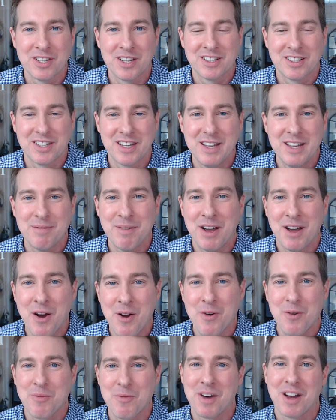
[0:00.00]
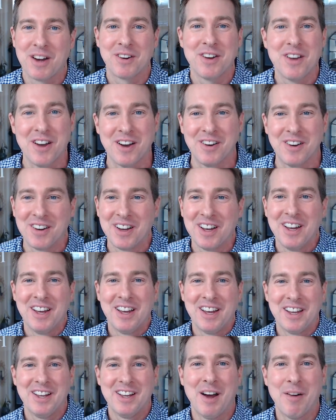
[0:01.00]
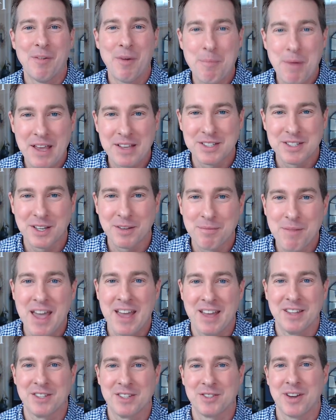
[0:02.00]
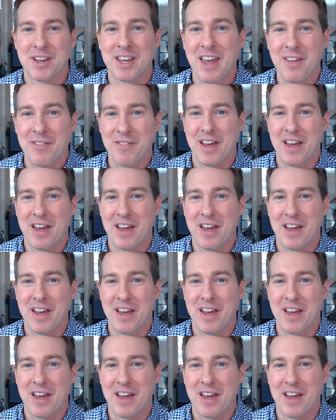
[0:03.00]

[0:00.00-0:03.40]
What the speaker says: to heat my home. I don't know. You know, I'm a basic man, so I get